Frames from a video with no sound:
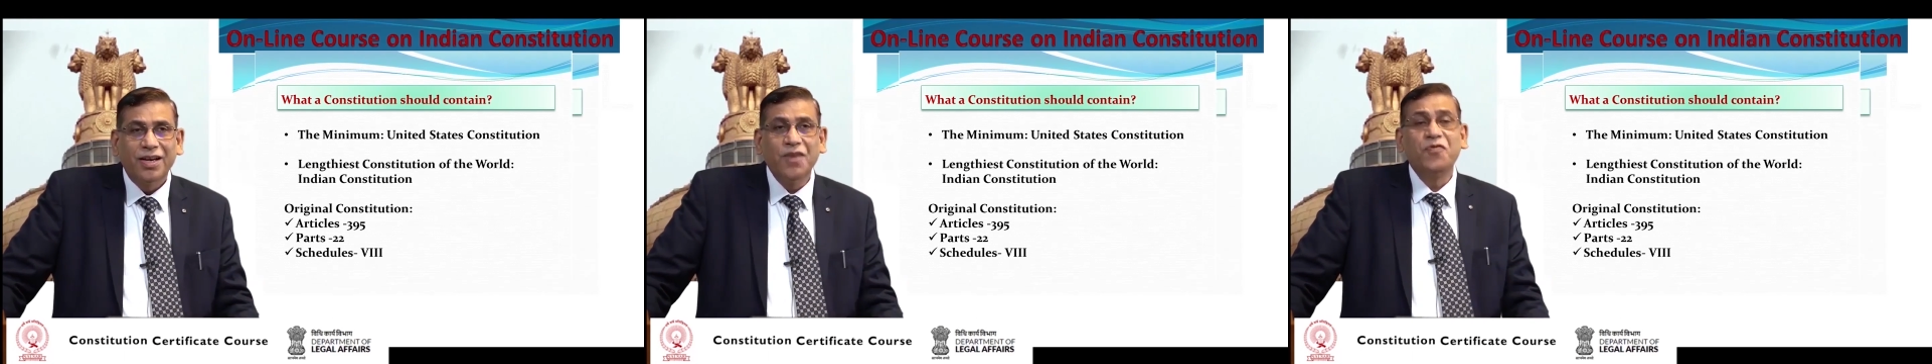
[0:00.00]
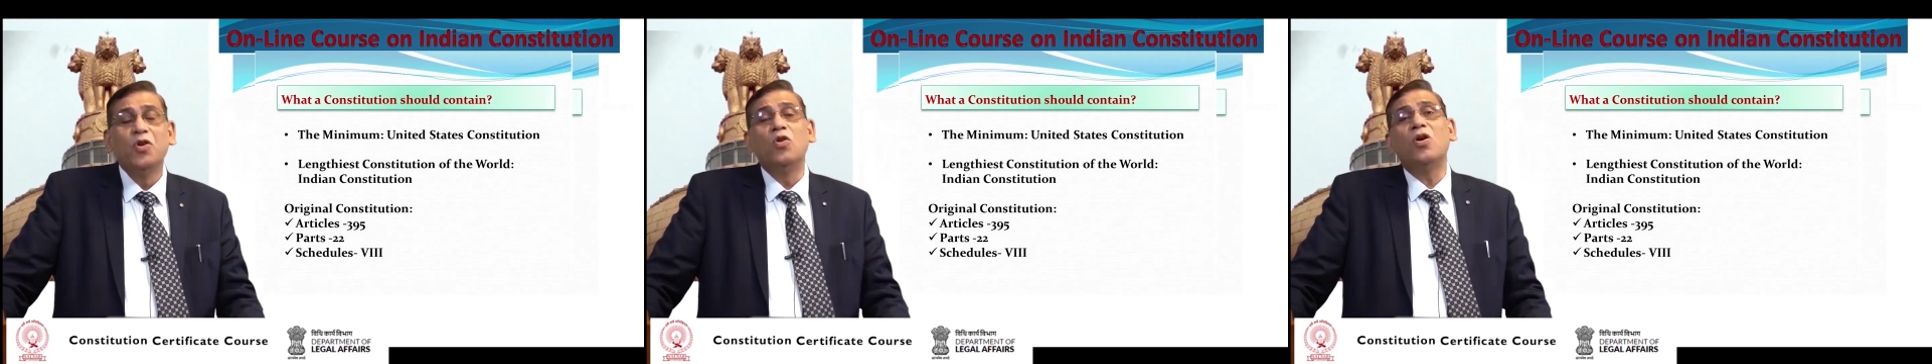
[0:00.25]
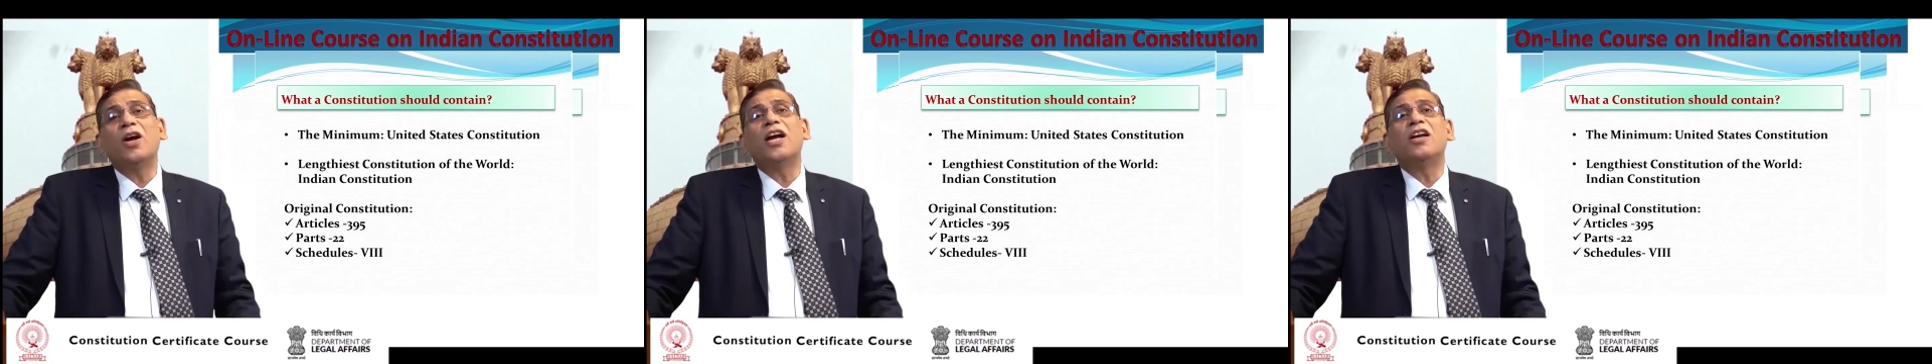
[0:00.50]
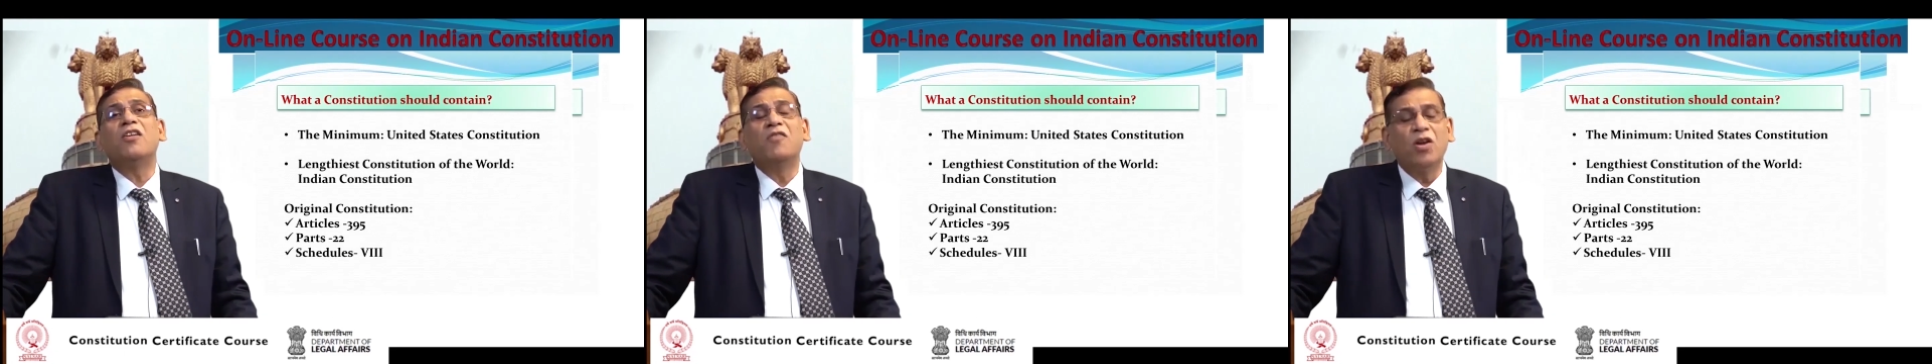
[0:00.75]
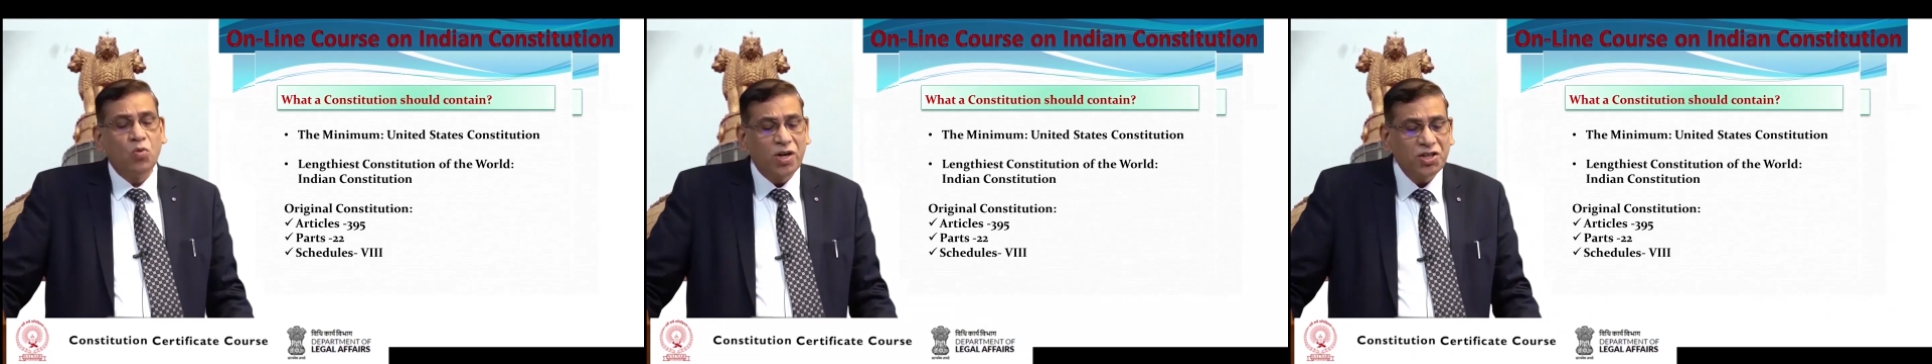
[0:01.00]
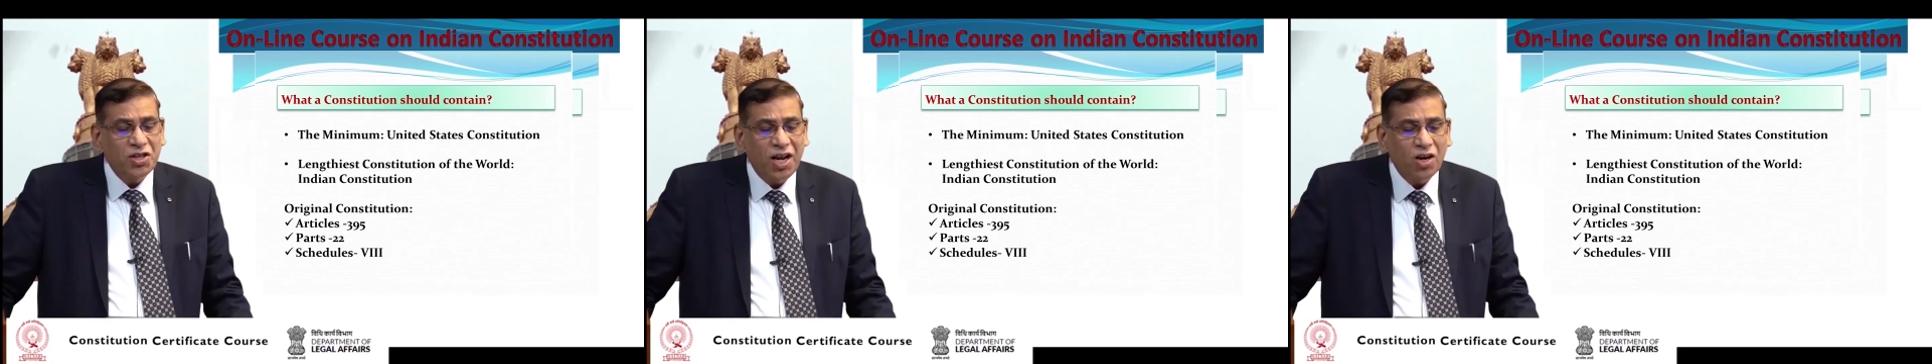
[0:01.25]
If you look at our
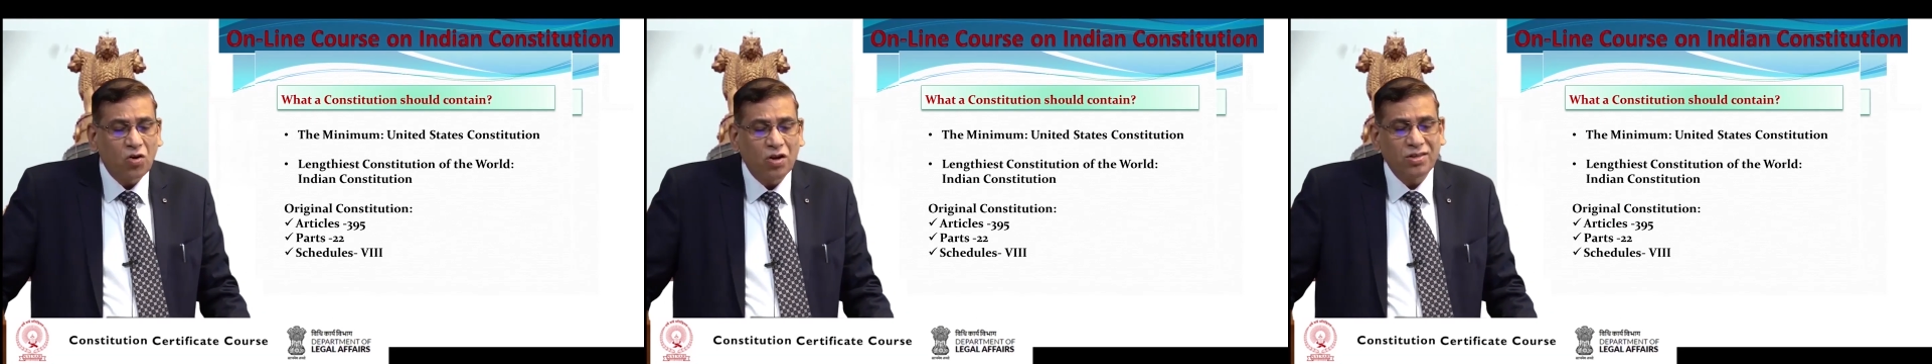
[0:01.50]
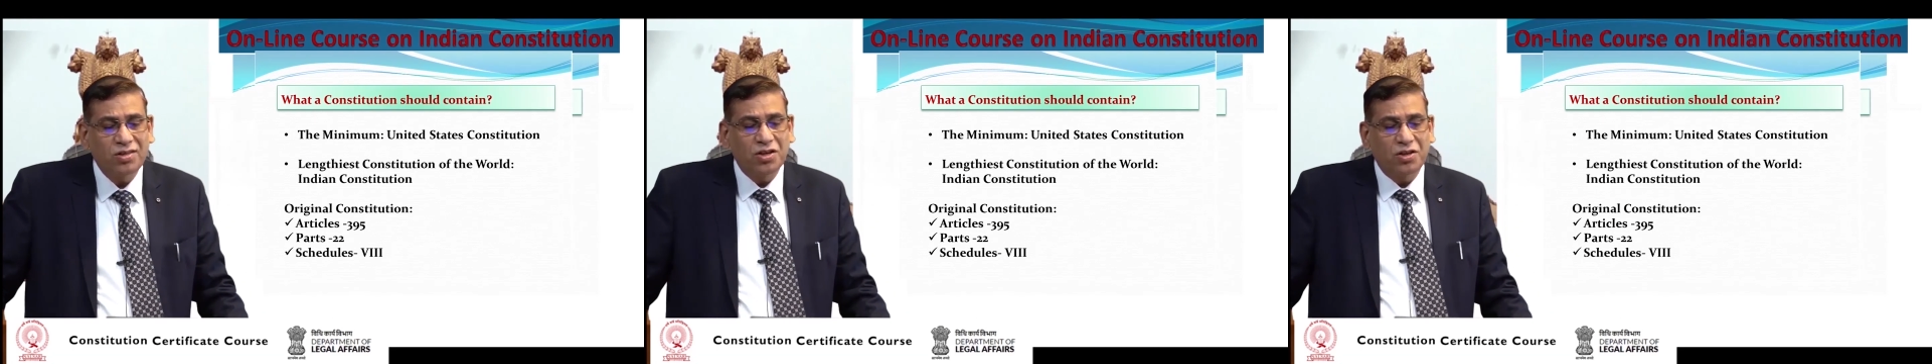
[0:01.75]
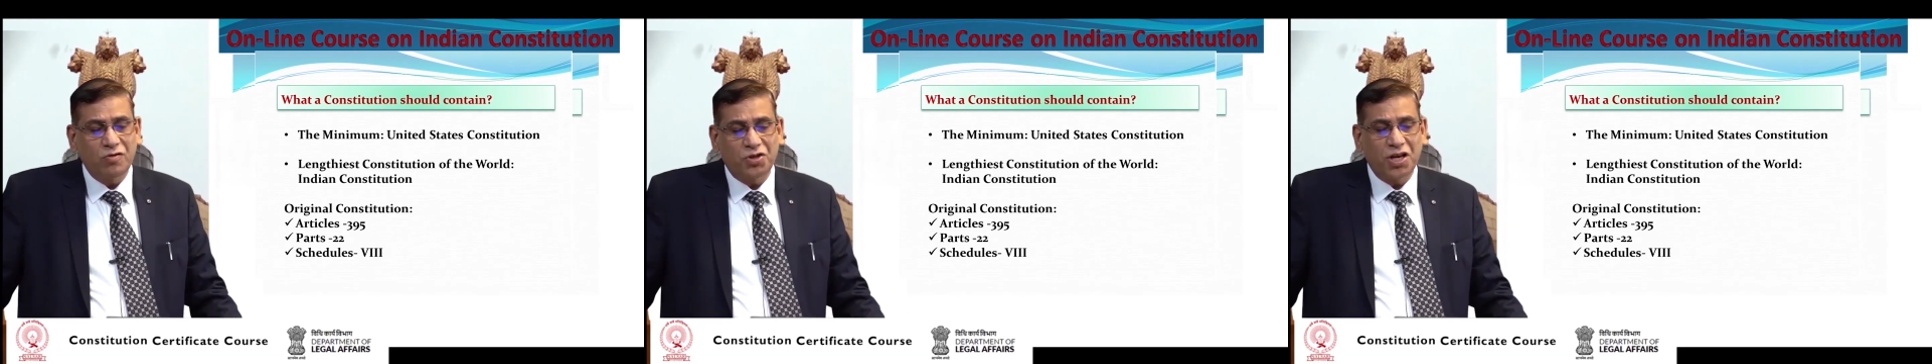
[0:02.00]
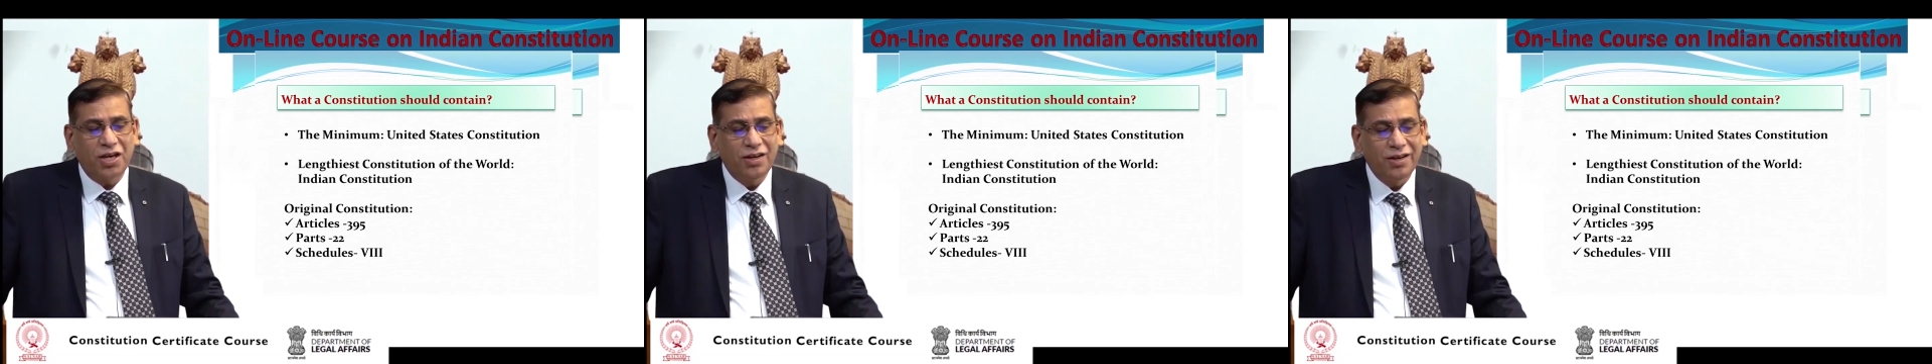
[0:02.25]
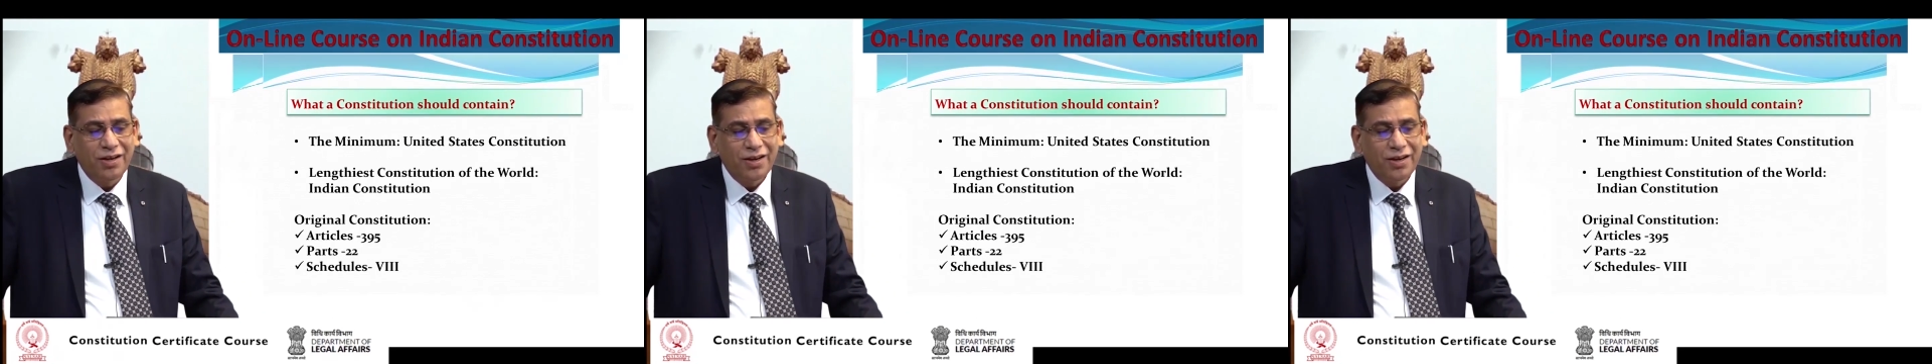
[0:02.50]
original constitution,